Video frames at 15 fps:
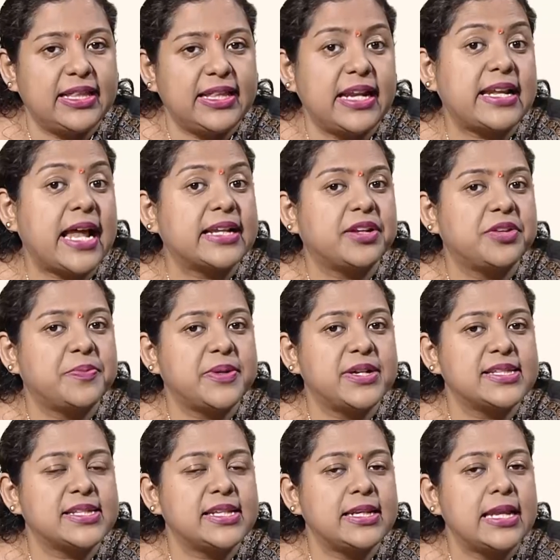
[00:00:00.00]
that
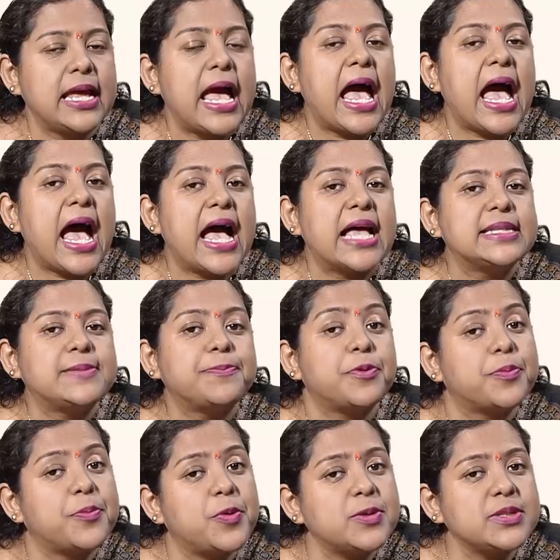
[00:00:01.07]
Talcott-Parsons has
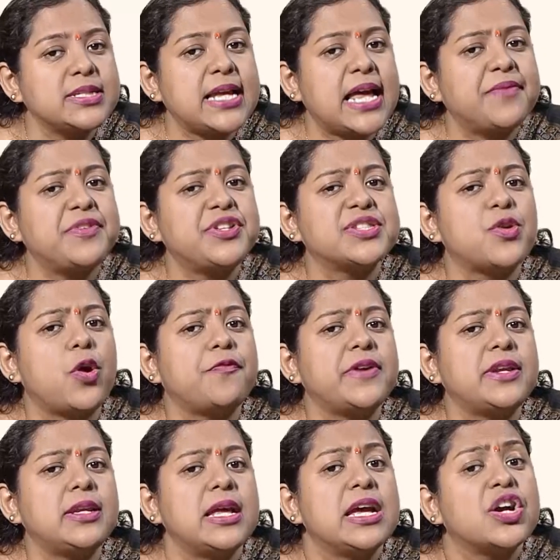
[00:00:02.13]
proposed and which is
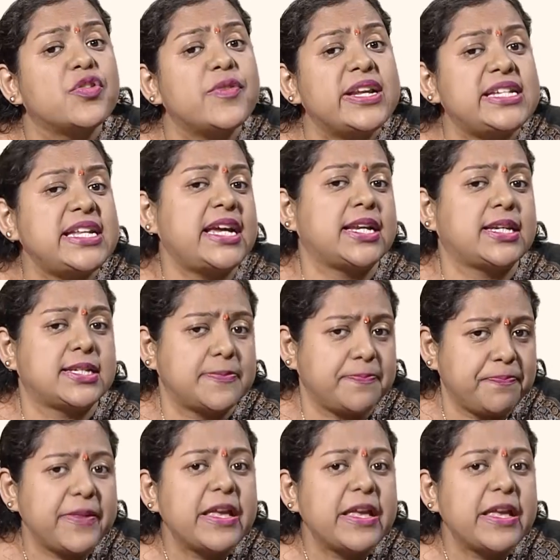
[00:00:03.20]
often critiqued